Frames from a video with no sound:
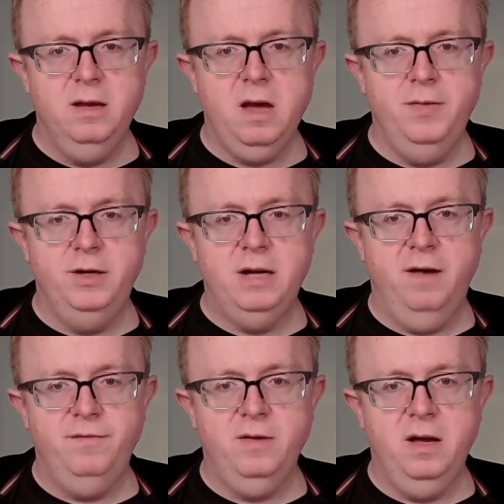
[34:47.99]
and then you'd
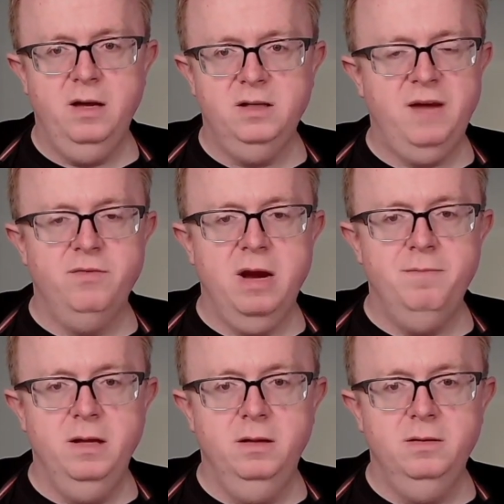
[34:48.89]
have 7 or
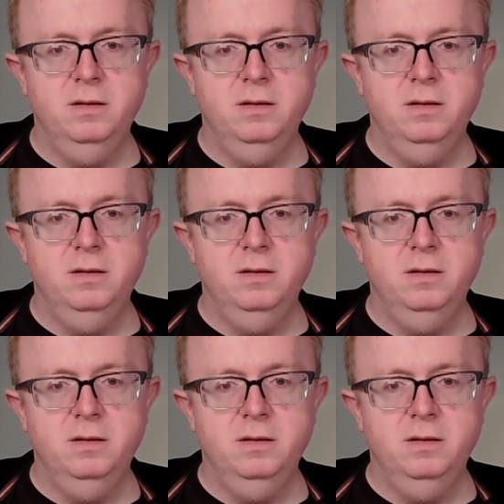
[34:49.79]
8mm